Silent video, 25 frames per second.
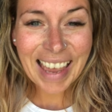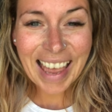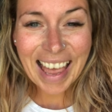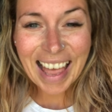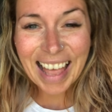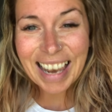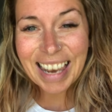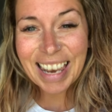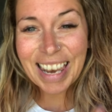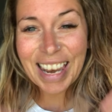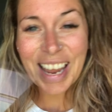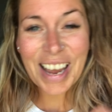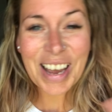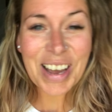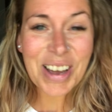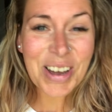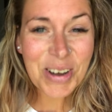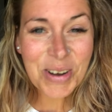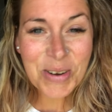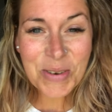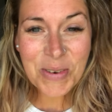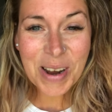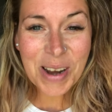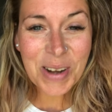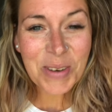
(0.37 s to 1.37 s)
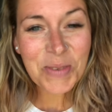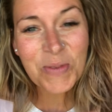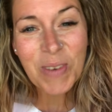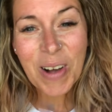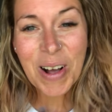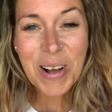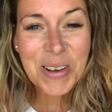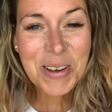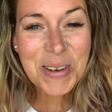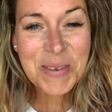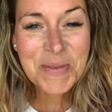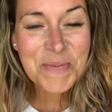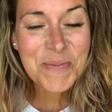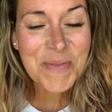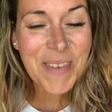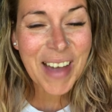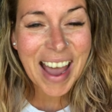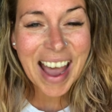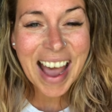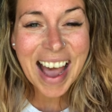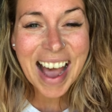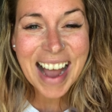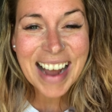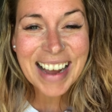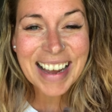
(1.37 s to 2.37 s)
Hello and welcome
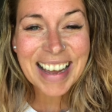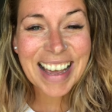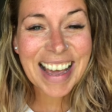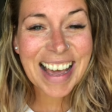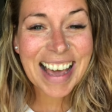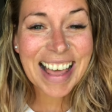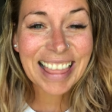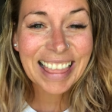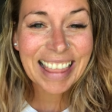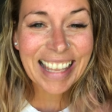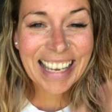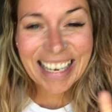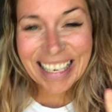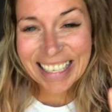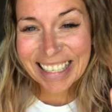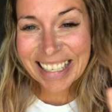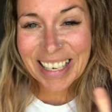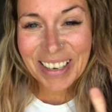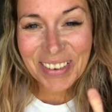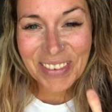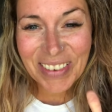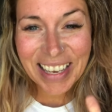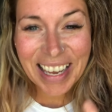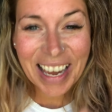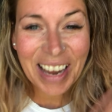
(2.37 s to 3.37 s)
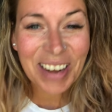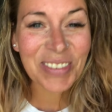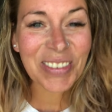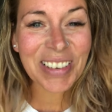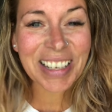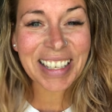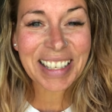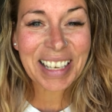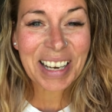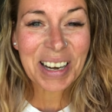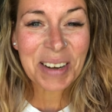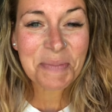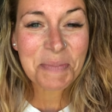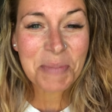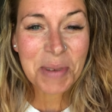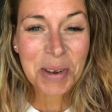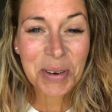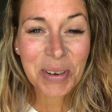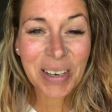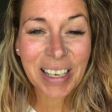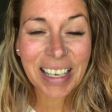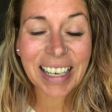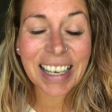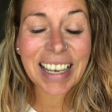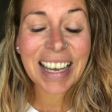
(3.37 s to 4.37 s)
back. Leah Tim again with Saint
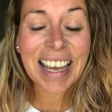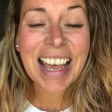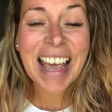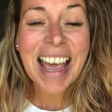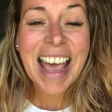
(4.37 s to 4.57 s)
Beauty.